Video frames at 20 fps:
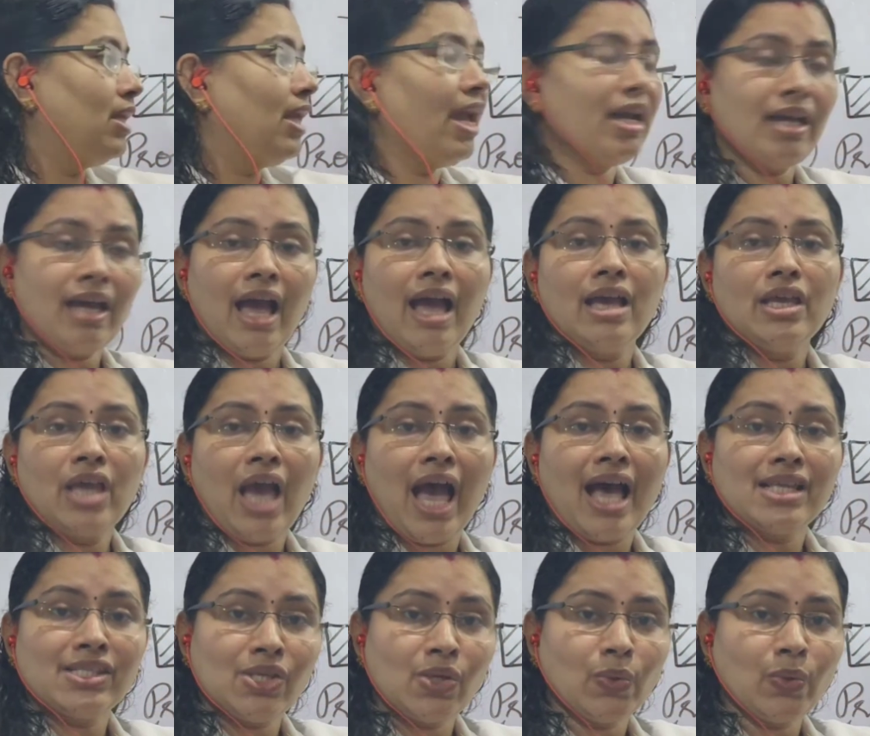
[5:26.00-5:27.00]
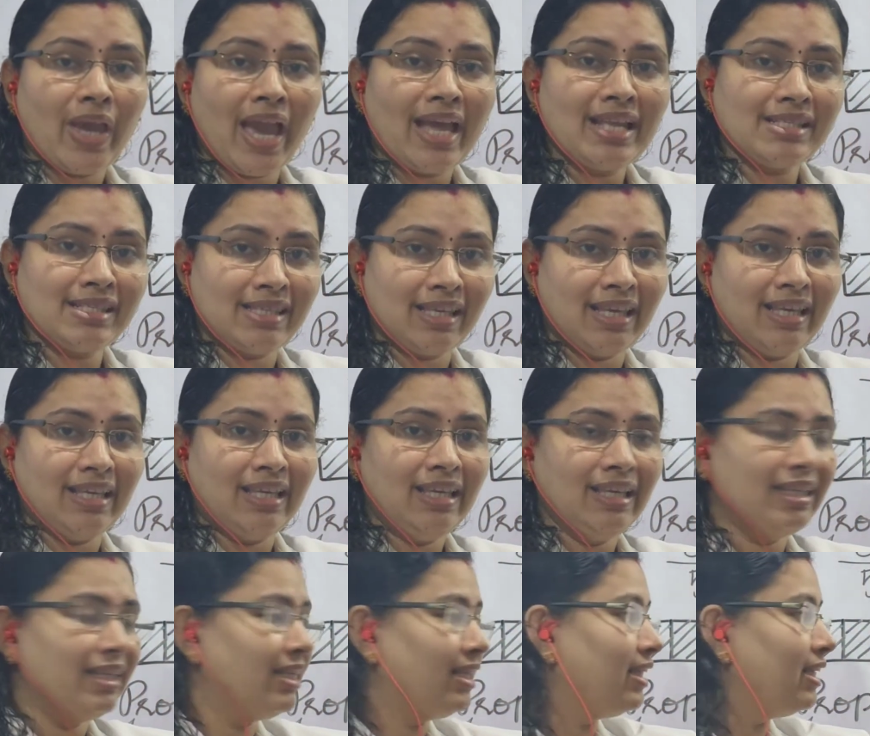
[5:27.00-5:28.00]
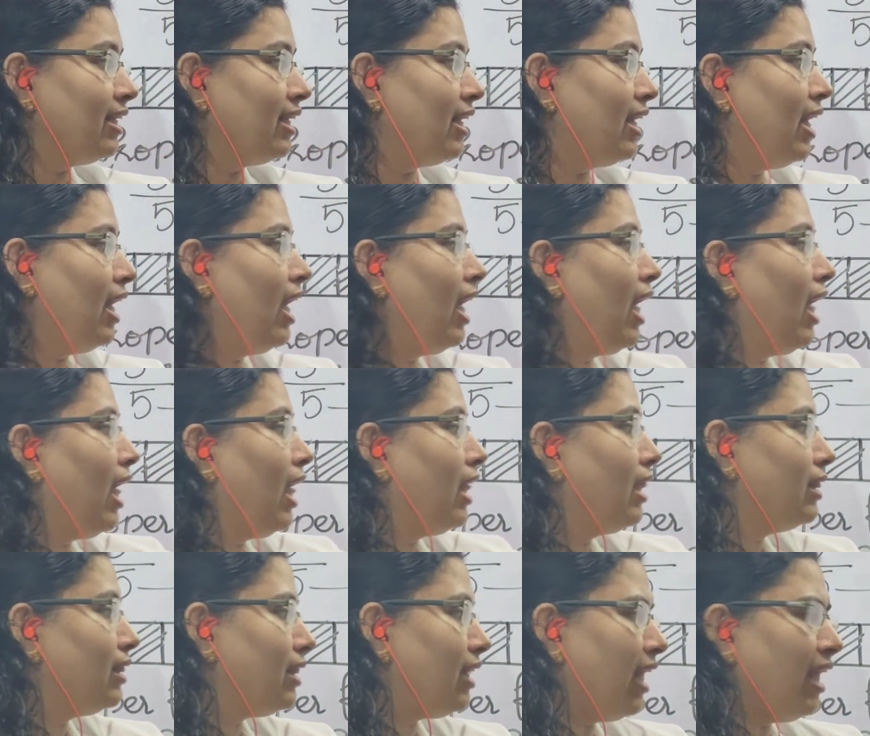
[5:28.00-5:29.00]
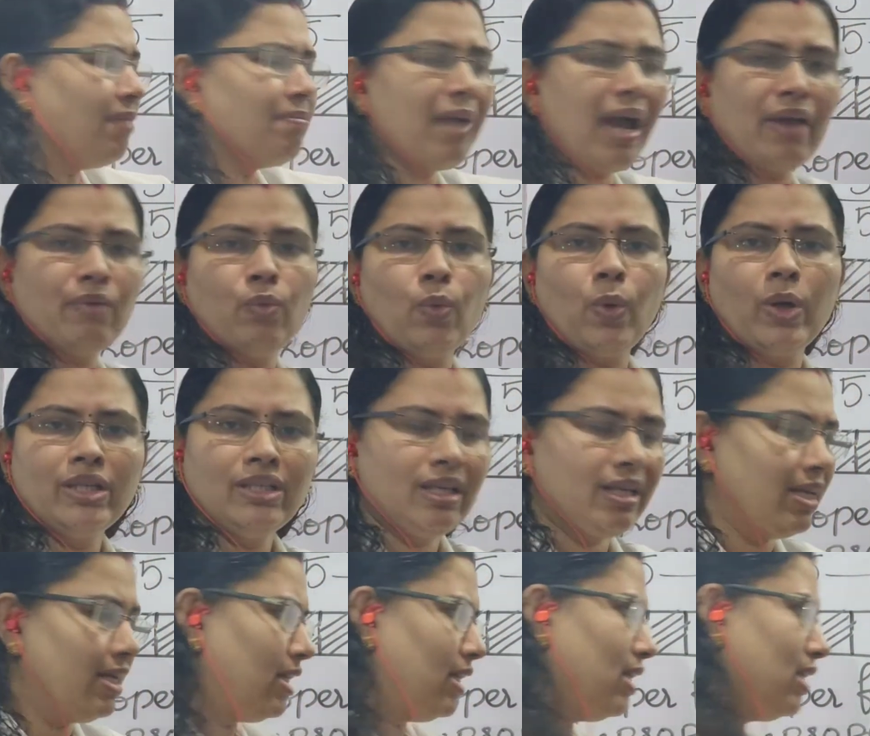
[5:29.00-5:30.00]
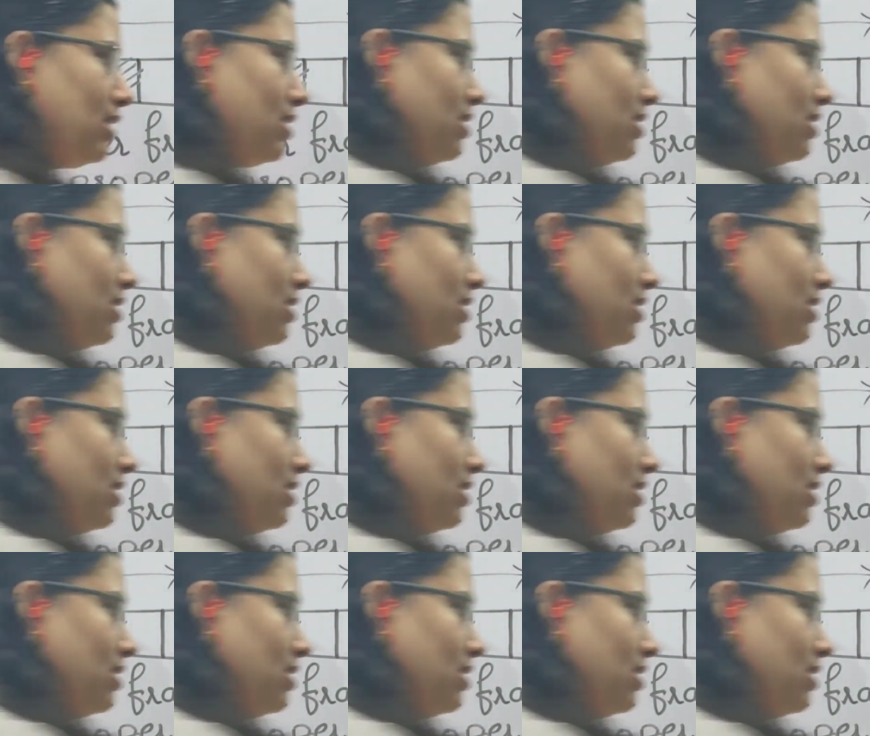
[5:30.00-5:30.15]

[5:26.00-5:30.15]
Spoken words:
here as you can see, 3 by 1